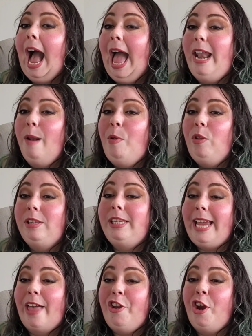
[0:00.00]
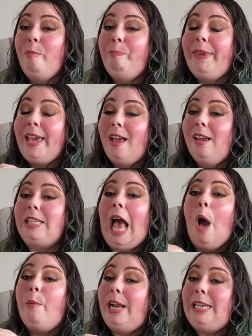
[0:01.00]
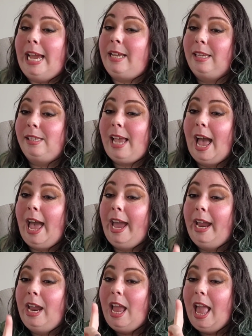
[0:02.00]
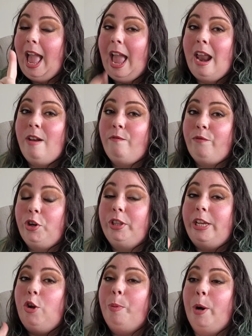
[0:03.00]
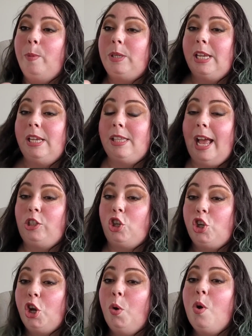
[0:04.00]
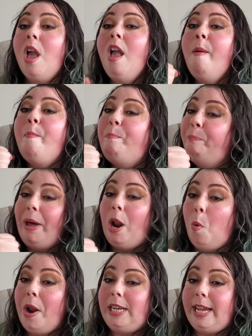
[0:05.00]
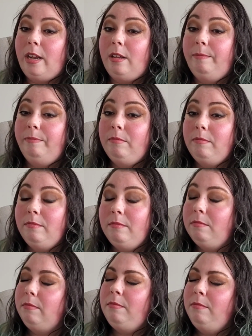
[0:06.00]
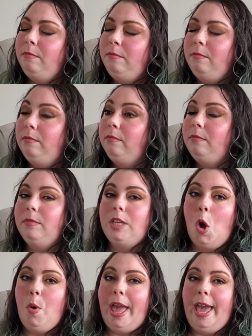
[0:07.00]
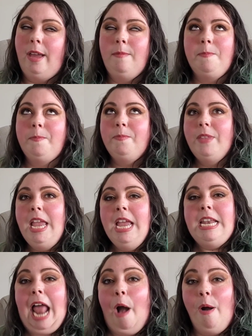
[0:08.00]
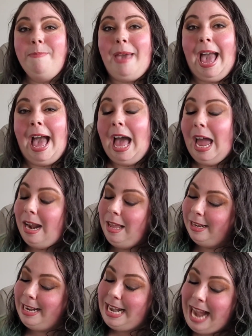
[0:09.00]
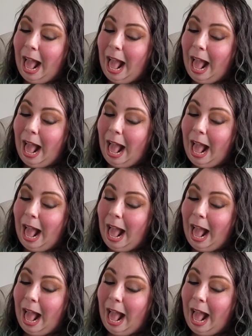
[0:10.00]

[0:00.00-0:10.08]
I need to pull it together because I want to deck this guy, and for legal purposes, that's a joke, but I want to deck him. Okay. Now I'm mad.